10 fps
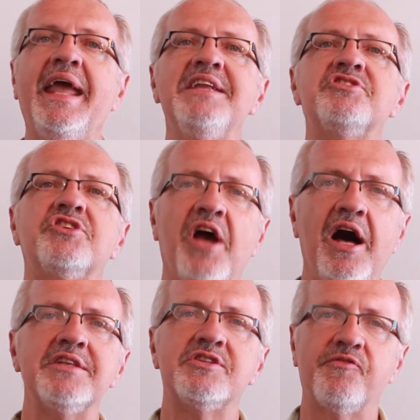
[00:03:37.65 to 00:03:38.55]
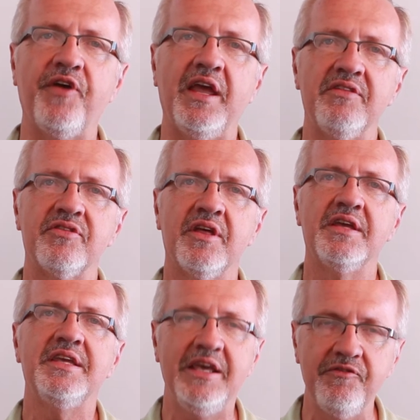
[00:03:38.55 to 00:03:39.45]
it's God's faith
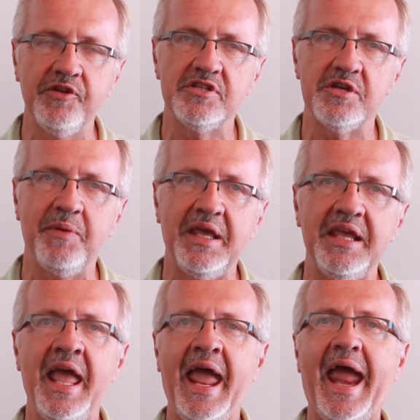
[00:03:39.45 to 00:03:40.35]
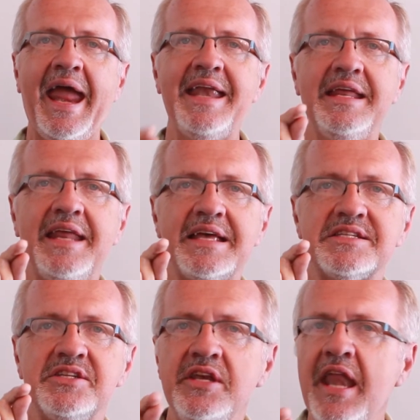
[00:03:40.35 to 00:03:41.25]
given to me, and it
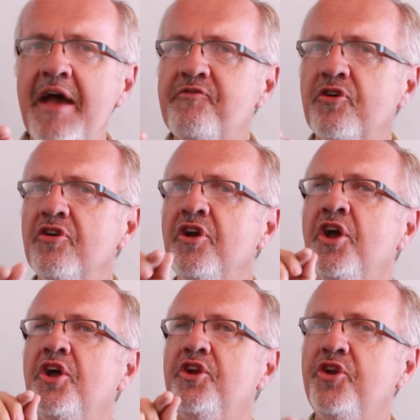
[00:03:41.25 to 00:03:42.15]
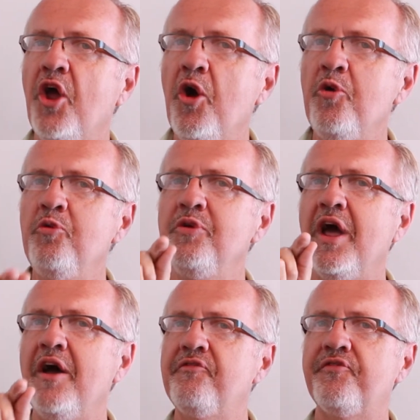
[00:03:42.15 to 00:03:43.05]
has never known
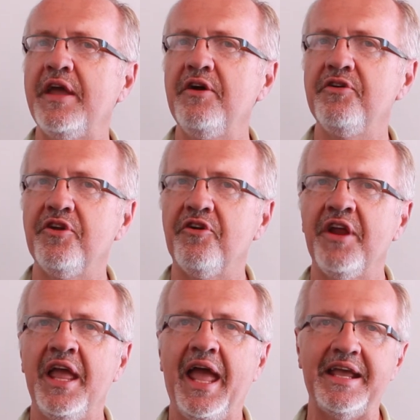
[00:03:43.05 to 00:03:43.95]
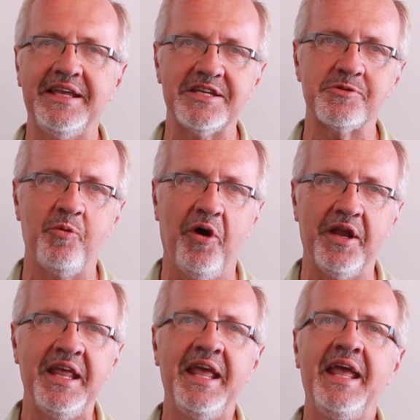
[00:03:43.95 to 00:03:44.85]
a failure. And guess what?